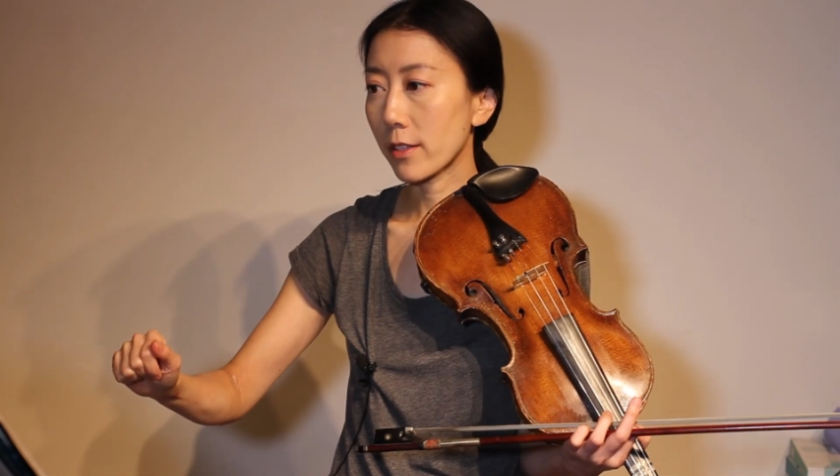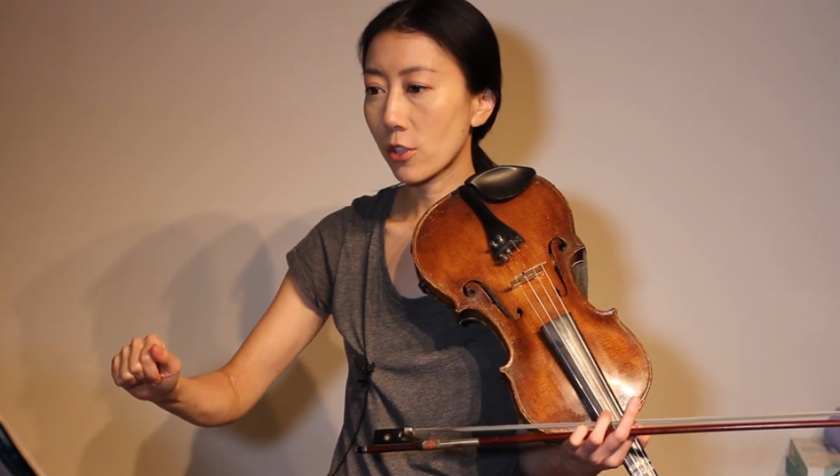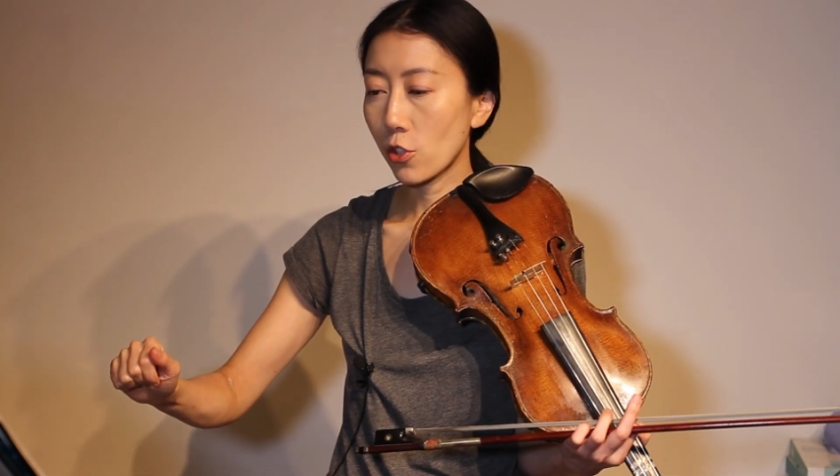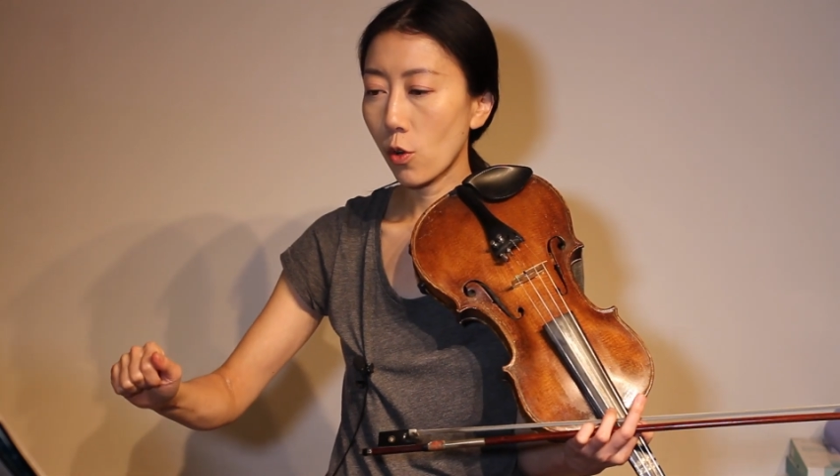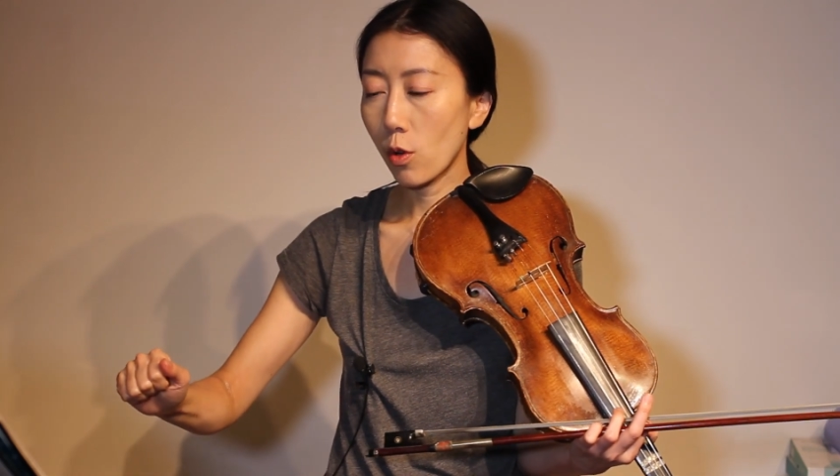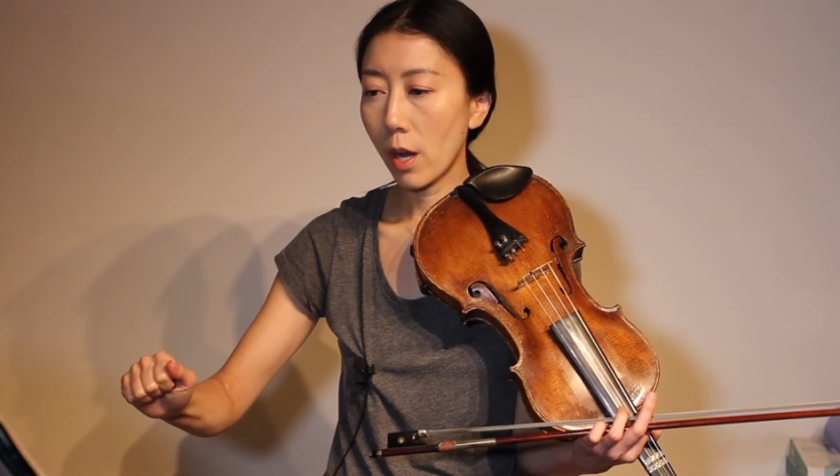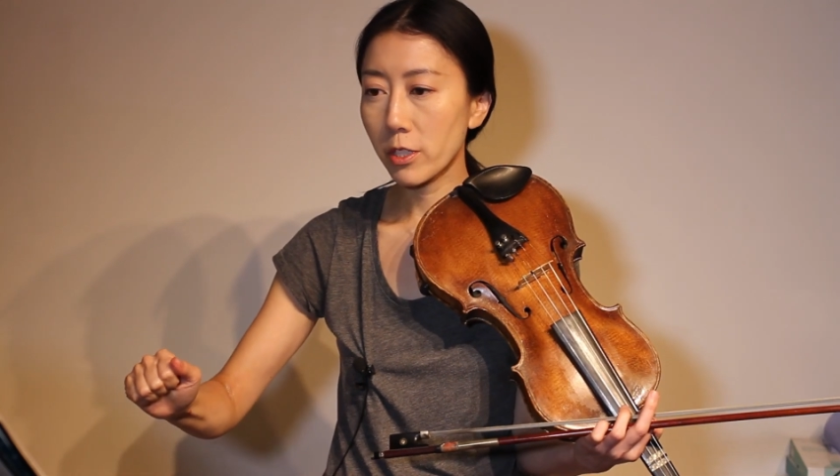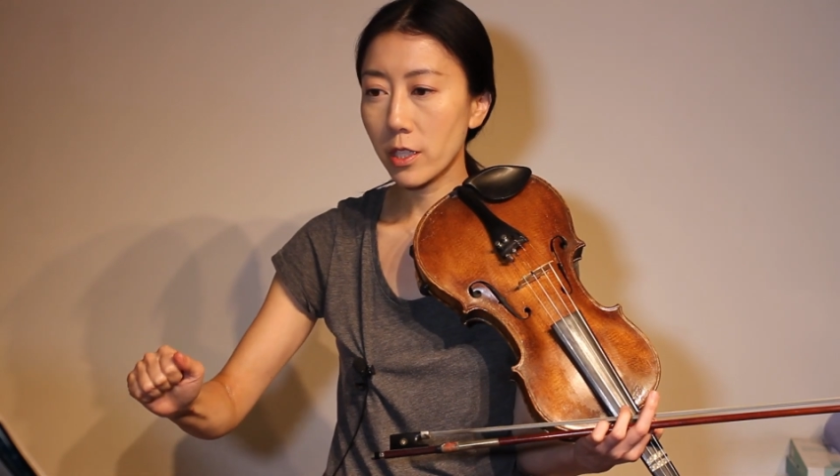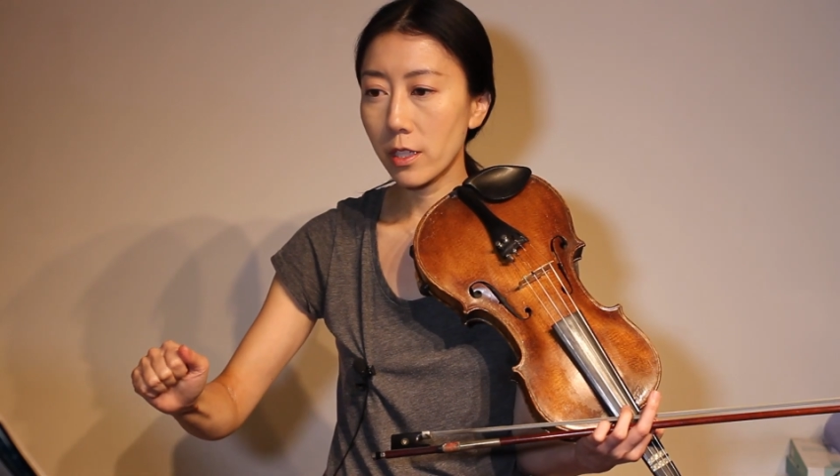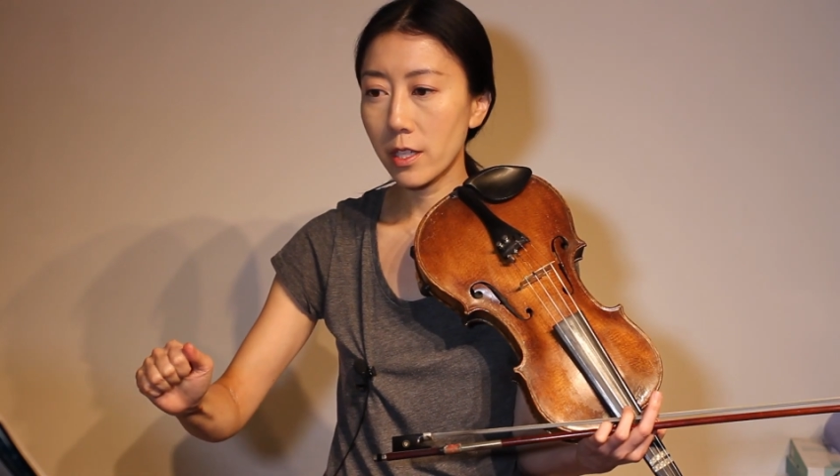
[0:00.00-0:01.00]
So I'm
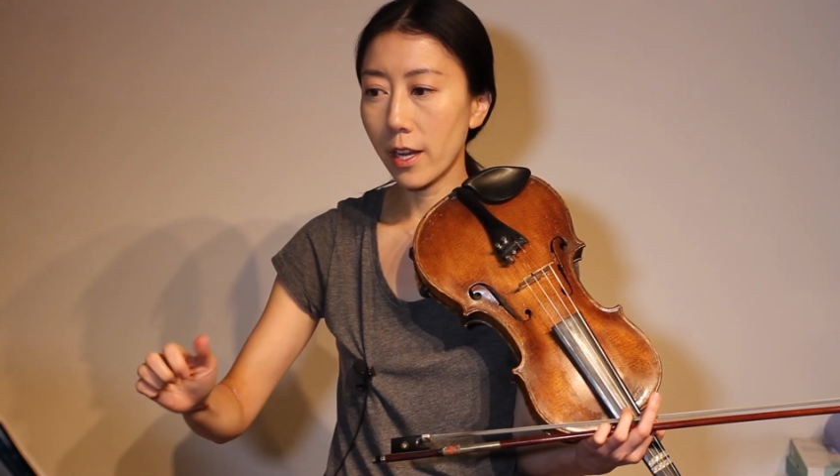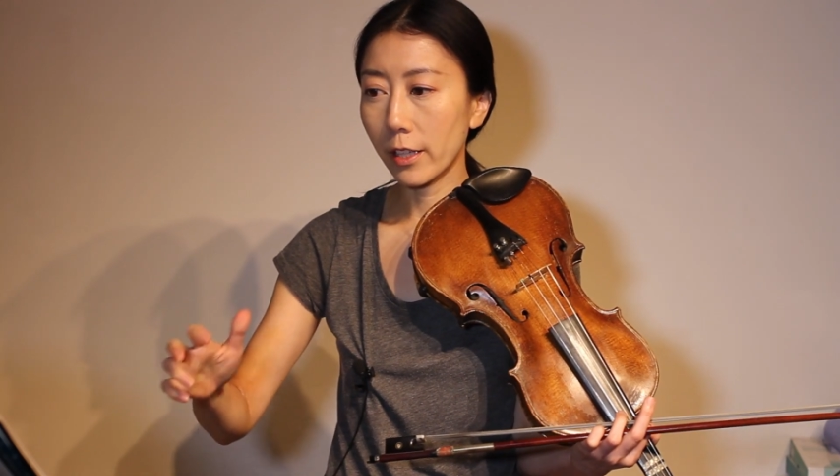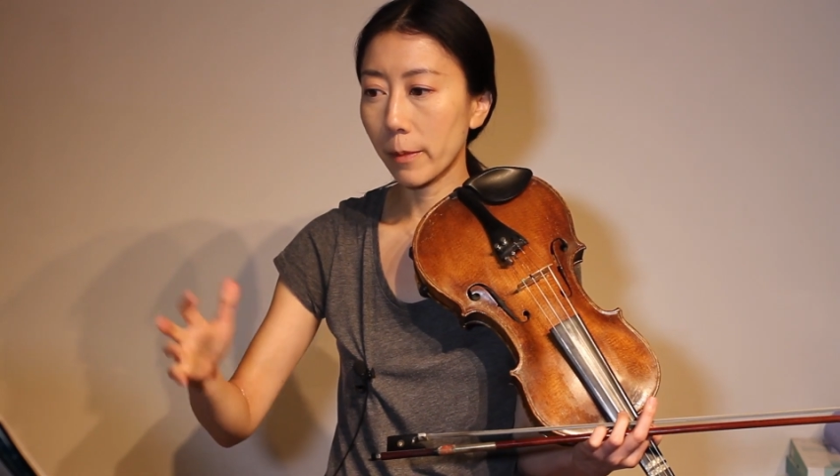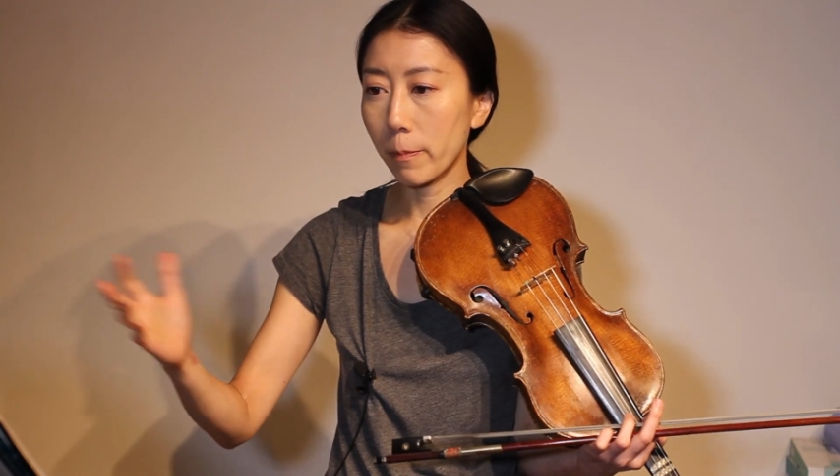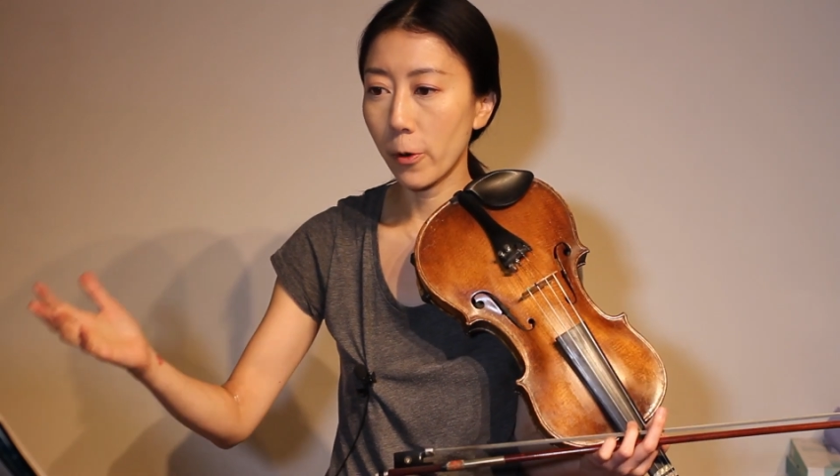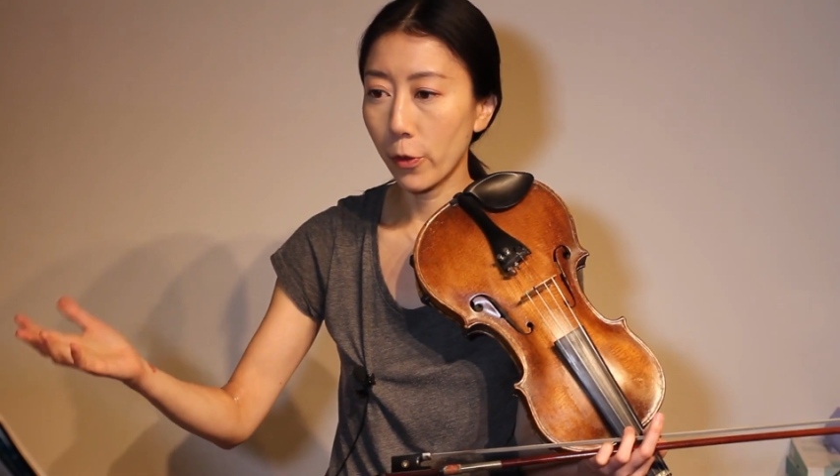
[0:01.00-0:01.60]
just going to take like bar